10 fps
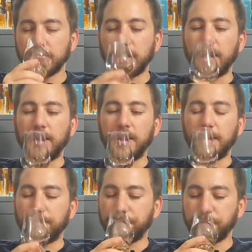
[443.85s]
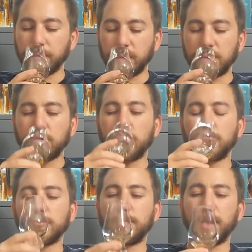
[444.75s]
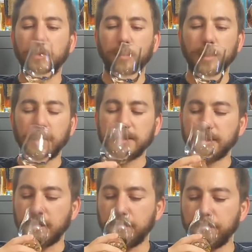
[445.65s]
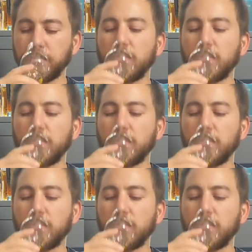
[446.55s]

Let's go onto the palate one last time.